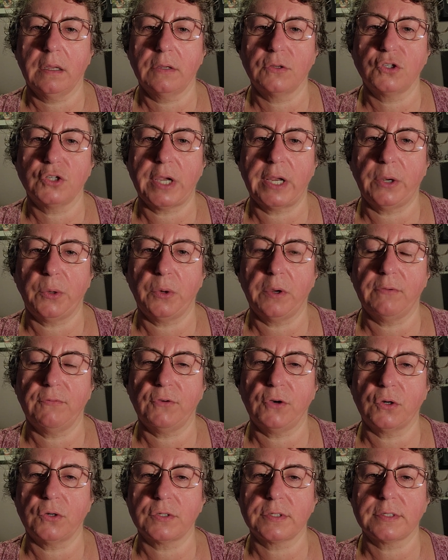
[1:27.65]
January
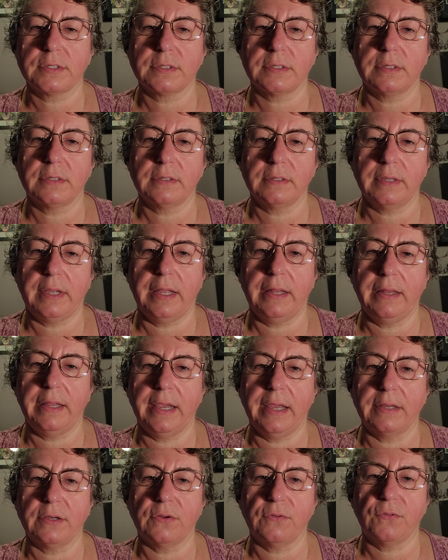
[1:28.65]
1st and
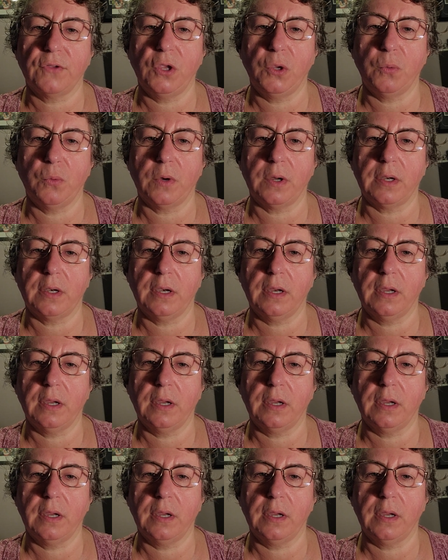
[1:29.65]
the end of Q1.